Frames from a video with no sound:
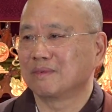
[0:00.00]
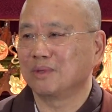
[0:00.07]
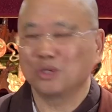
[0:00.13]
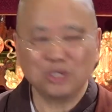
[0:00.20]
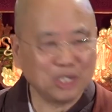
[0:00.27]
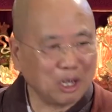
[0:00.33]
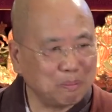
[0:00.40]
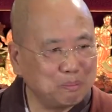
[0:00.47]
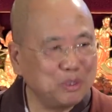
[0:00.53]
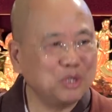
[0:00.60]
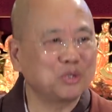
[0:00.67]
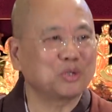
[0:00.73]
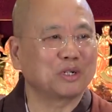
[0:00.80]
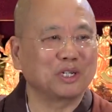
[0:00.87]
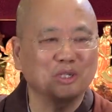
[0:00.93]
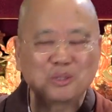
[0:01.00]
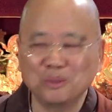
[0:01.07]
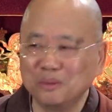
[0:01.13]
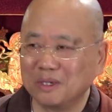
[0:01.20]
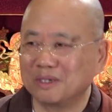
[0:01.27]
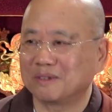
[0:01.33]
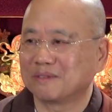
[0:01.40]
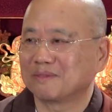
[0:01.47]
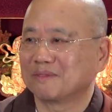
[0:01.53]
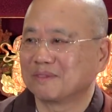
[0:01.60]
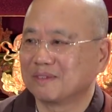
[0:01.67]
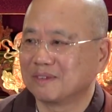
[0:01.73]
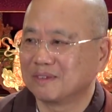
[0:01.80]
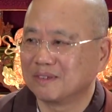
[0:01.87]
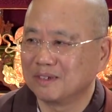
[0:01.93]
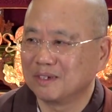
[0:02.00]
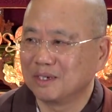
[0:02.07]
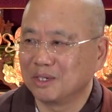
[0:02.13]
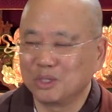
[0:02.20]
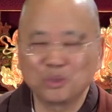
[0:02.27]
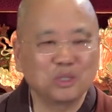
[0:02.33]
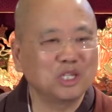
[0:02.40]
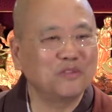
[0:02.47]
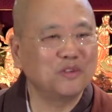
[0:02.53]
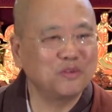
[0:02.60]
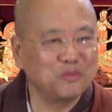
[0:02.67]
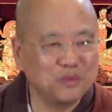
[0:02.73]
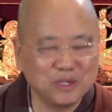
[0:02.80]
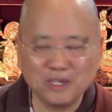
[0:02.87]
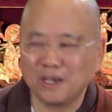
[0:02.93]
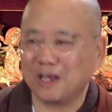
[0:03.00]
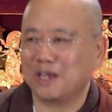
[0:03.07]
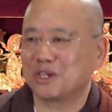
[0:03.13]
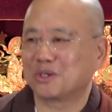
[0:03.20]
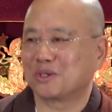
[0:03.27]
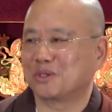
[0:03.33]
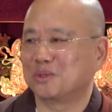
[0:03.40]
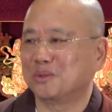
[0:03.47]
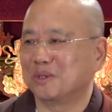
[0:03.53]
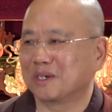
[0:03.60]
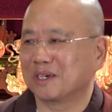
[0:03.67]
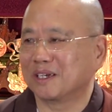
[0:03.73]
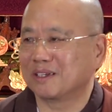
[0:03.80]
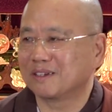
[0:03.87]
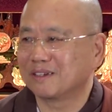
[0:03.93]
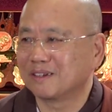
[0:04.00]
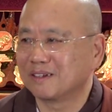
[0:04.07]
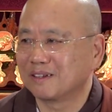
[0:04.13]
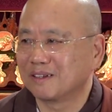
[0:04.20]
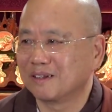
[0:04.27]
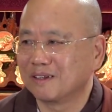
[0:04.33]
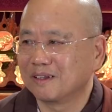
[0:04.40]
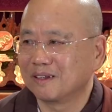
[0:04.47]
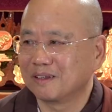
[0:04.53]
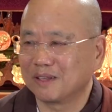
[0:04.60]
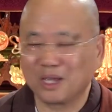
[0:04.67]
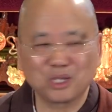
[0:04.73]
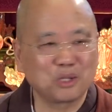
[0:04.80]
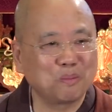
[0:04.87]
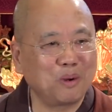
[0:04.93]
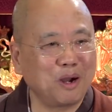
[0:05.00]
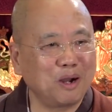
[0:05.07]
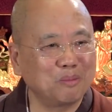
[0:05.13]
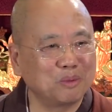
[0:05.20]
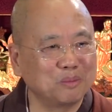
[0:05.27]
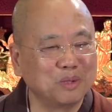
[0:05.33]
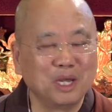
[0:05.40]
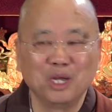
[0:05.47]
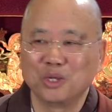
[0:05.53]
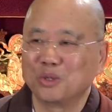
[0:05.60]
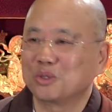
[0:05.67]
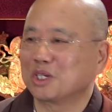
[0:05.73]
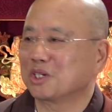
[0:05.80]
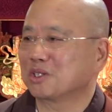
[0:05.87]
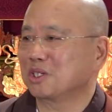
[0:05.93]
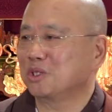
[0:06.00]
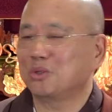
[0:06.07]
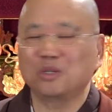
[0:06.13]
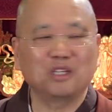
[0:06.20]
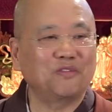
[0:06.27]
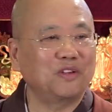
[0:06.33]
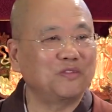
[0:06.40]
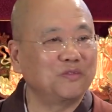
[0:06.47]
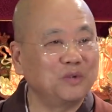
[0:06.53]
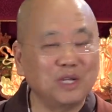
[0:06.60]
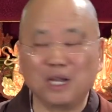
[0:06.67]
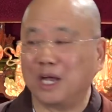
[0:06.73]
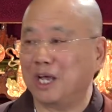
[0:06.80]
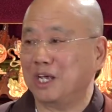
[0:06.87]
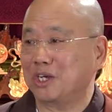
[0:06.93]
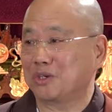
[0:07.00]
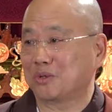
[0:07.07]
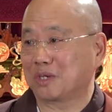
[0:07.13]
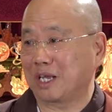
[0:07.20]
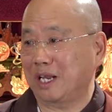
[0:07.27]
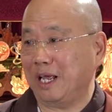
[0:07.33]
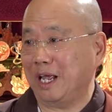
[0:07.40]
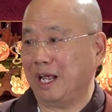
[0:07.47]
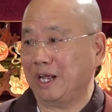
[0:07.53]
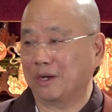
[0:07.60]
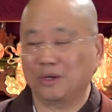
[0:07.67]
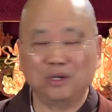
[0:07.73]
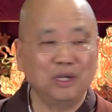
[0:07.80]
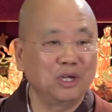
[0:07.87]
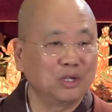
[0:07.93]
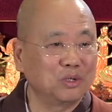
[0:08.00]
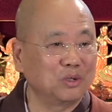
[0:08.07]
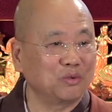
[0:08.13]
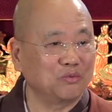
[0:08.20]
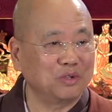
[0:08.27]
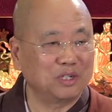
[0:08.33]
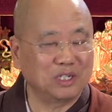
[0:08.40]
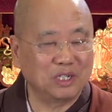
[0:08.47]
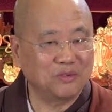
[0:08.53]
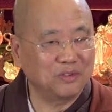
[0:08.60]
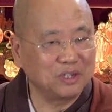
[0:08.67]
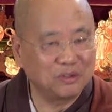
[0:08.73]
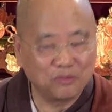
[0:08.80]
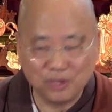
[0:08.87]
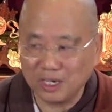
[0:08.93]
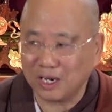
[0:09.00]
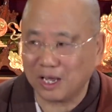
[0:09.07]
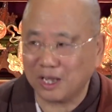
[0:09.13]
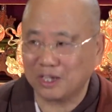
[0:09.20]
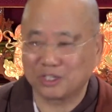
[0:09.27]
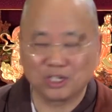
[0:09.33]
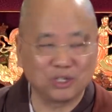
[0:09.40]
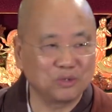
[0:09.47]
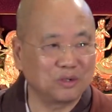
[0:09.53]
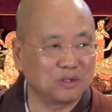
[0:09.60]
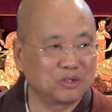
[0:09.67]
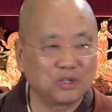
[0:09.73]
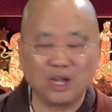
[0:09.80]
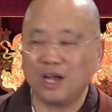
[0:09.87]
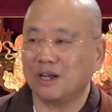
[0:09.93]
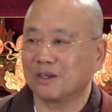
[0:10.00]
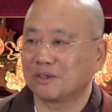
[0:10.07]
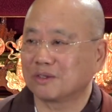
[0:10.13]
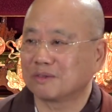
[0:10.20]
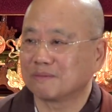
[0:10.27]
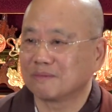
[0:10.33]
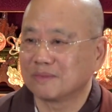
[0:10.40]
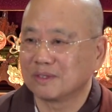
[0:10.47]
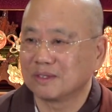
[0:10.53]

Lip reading: You just habitually do it. You don't even realize you're doing it. That's the problem. You don't even realize you get anger. You don't even realize that you are jealous.